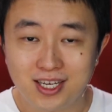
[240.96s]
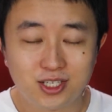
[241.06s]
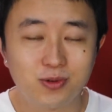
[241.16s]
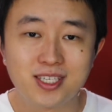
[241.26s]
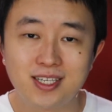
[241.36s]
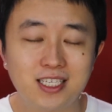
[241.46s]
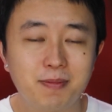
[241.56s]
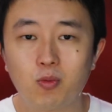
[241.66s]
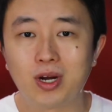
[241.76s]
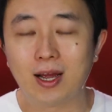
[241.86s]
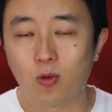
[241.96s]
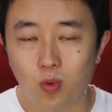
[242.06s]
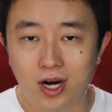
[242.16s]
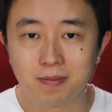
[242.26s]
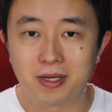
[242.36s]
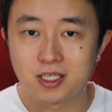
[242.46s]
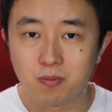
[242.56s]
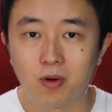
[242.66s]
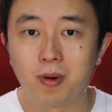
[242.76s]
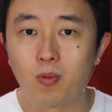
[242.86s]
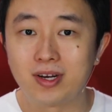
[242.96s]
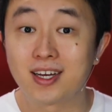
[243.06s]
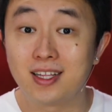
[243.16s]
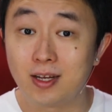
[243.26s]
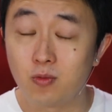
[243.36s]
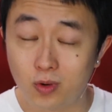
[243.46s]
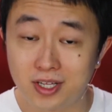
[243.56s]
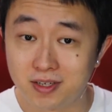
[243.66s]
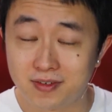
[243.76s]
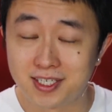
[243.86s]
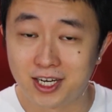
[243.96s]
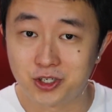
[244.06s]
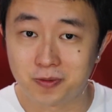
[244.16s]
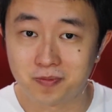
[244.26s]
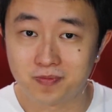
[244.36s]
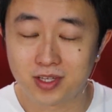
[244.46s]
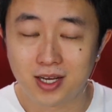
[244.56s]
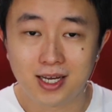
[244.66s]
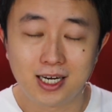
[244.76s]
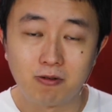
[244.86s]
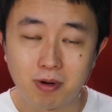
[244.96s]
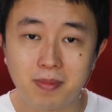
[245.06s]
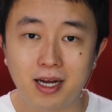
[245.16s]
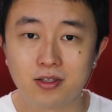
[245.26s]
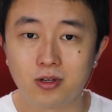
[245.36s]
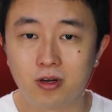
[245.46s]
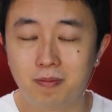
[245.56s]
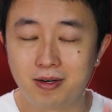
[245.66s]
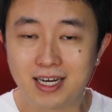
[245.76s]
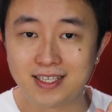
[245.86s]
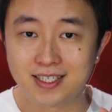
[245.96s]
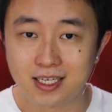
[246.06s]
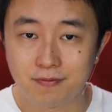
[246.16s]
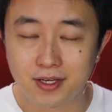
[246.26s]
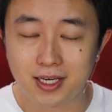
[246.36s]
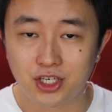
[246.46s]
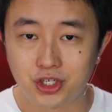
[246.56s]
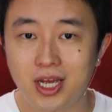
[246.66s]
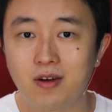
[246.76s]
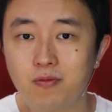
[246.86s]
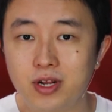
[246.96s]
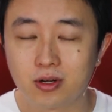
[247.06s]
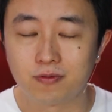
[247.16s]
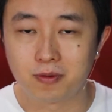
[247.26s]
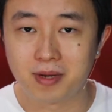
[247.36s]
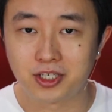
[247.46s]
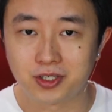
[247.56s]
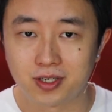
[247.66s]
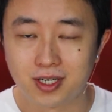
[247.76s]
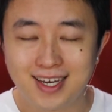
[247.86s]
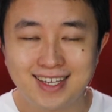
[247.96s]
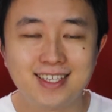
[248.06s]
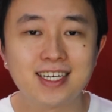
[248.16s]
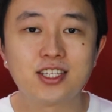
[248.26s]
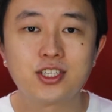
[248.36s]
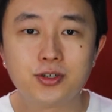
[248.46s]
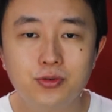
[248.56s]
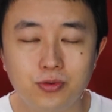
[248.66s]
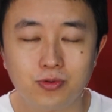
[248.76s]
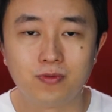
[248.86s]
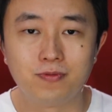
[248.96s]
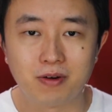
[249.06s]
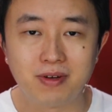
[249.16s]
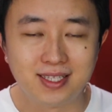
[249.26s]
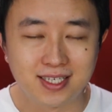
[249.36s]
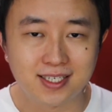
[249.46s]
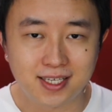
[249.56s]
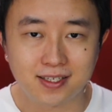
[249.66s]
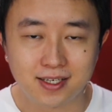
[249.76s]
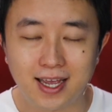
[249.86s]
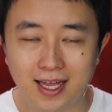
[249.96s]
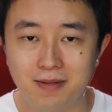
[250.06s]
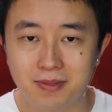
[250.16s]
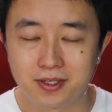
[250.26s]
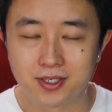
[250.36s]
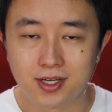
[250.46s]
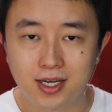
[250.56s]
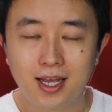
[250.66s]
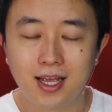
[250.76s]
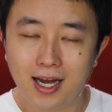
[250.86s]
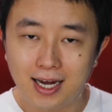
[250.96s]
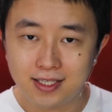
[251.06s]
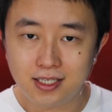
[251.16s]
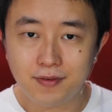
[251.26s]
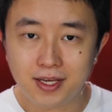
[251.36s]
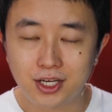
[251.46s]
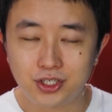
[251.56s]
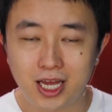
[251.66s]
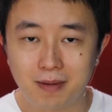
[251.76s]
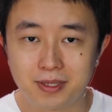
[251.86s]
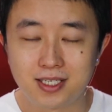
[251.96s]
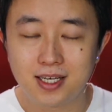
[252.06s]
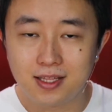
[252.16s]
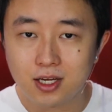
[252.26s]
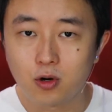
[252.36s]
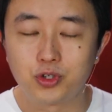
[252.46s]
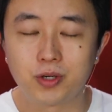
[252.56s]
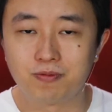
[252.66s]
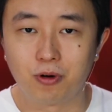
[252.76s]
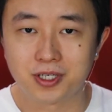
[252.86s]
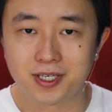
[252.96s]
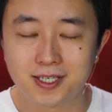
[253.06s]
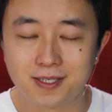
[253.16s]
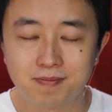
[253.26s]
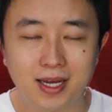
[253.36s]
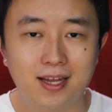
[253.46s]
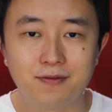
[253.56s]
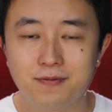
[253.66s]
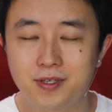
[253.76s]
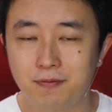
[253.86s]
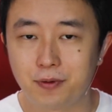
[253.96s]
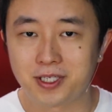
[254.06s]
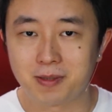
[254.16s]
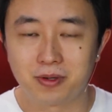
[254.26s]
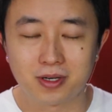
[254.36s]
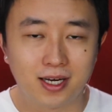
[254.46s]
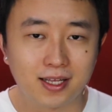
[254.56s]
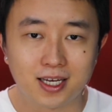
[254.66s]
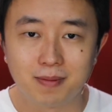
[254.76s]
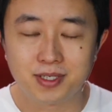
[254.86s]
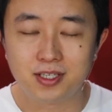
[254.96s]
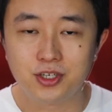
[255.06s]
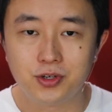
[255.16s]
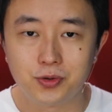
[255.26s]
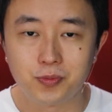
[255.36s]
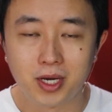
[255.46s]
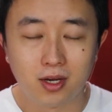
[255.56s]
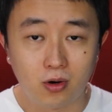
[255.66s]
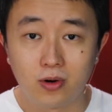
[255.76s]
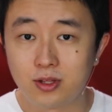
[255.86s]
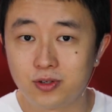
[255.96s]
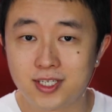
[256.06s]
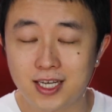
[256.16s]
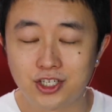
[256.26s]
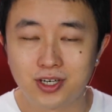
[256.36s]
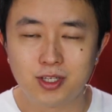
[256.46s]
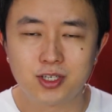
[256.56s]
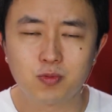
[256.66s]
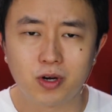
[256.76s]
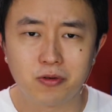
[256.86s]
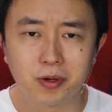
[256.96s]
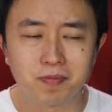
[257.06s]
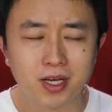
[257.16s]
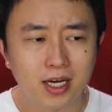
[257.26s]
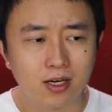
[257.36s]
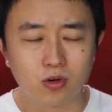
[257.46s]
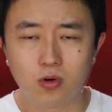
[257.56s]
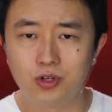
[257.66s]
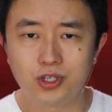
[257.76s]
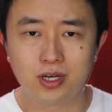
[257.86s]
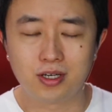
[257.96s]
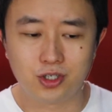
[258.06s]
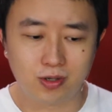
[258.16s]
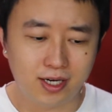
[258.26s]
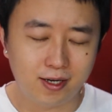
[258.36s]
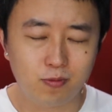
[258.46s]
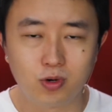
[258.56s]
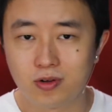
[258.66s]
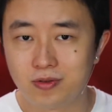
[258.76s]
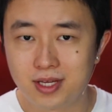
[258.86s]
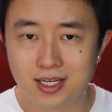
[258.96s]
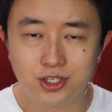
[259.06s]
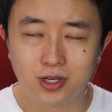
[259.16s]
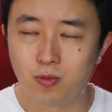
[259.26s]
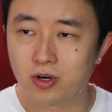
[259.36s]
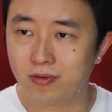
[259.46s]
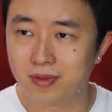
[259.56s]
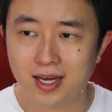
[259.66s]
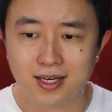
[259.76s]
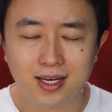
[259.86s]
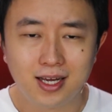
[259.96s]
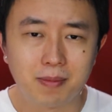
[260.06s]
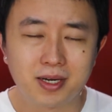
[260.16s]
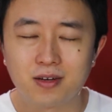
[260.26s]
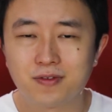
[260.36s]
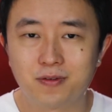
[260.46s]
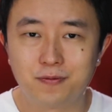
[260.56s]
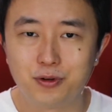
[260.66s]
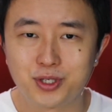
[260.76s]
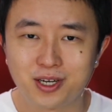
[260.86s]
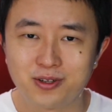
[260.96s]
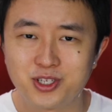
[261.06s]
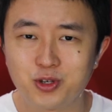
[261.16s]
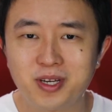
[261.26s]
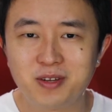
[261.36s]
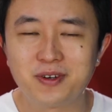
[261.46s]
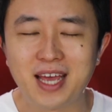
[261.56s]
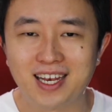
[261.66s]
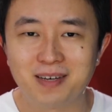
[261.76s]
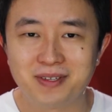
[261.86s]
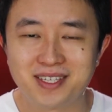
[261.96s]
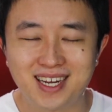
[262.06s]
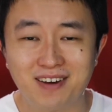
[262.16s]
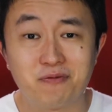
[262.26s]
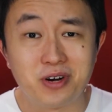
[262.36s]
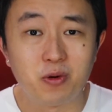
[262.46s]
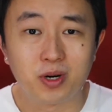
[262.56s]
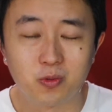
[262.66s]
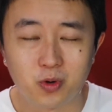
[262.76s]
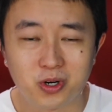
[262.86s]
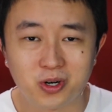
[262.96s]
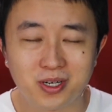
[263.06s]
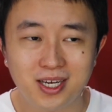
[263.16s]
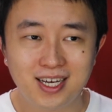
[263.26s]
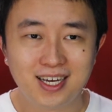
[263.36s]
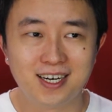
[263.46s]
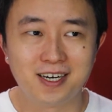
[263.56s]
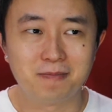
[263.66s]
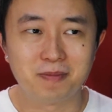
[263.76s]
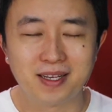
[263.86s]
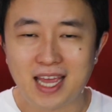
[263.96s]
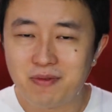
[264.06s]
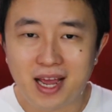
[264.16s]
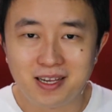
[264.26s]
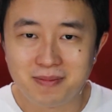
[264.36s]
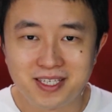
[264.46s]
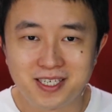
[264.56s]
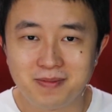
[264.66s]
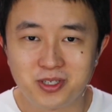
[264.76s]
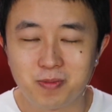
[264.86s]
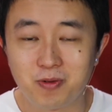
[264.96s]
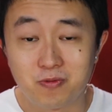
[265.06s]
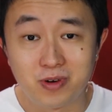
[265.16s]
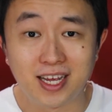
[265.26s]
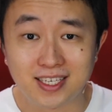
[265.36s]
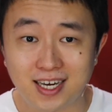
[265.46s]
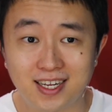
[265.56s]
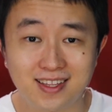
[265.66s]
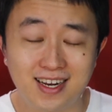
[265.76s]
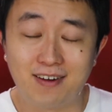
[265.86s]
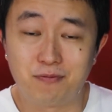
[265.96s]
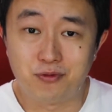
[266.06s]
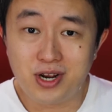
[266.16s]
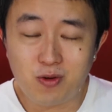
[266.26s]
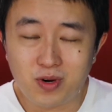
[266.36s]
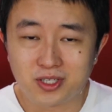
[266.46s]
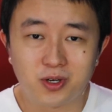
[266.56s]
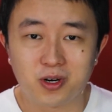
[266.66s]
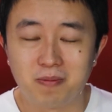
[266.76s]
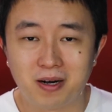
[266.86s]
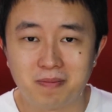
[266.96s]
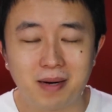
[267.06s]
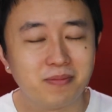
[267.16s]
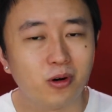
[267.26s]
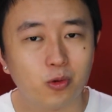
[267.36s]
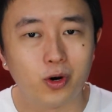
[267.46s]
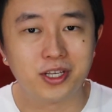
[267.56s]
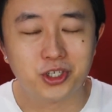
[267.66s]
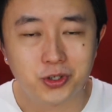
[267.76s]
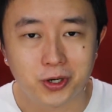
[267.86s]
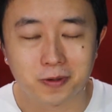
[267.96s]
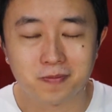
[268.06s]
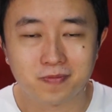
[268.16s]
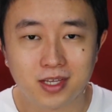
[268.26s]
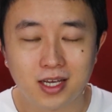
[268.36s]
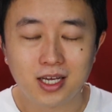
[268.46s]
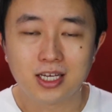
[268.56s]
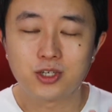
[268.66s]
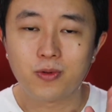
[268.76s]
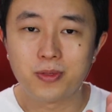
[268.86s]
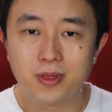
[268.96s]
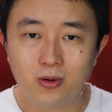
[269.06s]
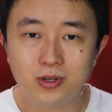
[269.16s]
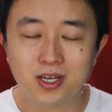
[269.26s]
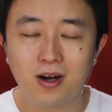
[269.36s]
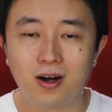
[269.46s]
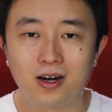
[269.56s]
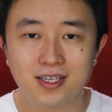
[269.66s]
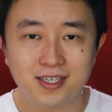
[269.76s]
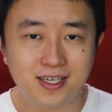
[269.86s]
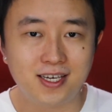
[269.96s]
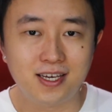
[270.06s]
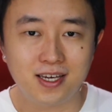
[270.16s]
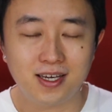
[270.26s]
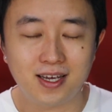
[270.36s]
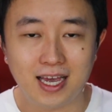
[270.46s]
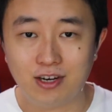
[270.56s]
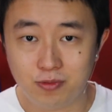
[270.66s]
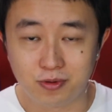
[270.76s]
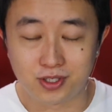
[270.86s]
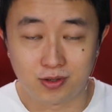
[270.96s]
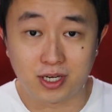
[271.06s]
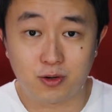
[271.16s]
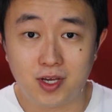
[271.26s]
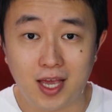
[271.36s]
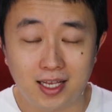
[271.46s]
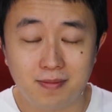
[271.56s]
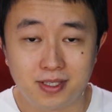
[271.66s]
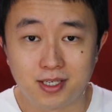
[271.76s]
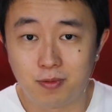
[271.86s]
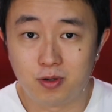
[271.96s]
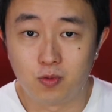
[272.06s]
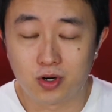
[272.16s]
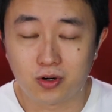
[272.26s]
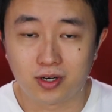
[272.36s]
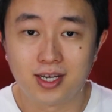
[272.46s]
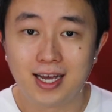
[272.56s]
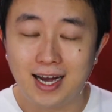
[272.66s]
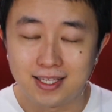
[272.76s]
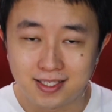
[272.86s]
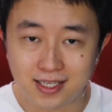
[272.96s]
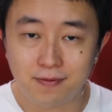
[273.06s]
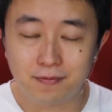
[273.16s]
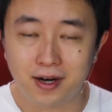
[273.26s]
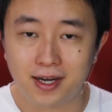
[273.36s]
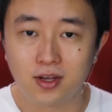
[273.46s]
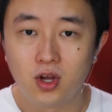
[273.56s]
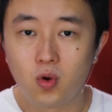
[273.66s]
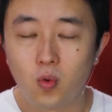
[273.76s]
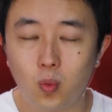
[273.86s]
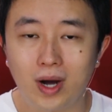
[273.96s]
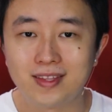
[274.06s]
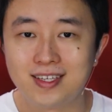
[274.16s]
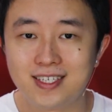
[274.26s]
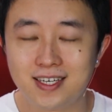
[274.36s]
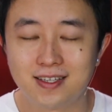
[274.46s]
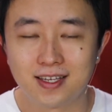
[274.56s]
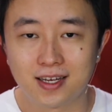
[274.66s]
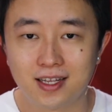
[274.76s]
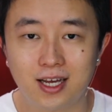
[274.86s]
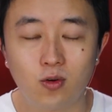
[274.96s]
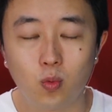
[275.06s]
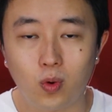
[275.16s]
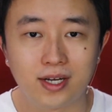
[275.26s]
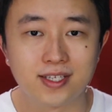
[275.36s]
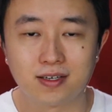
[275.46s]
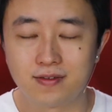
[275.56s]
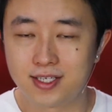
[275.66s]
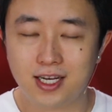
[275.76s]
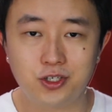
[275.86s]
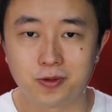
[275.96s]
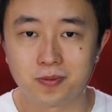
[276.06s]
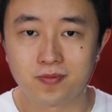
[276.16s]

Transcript: So it's less about what I want, but it's more about what the client wants of the session. Now remember, I talk about identification and reconfirmation. These are two very distinct elements. Identification happens in the coaching process, and say for example the client comes into you or into the session and just wondering, coach, should I work on this, should I work on that? I'm kind of confused. I got so many different elements that I really want to work on, and every element seems to be really exciting that I really want to talk about, but I'm not quite sure. So those are key attributes, those are key elements that we're going to work on, identifying what is it that the client wants out of the session.